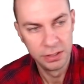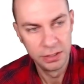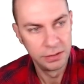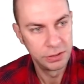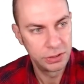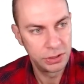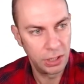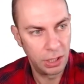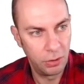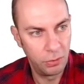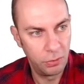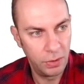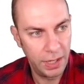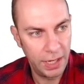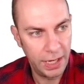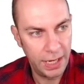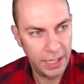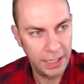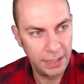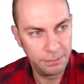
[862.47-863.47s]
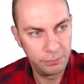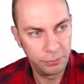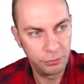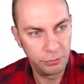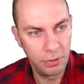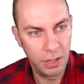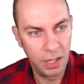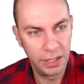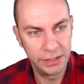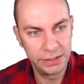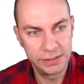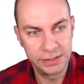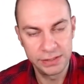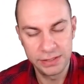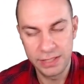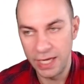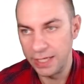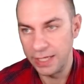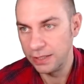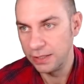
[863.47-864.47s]
So a price
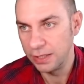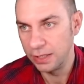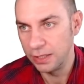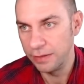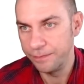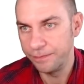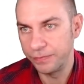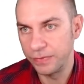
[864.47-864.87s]
taker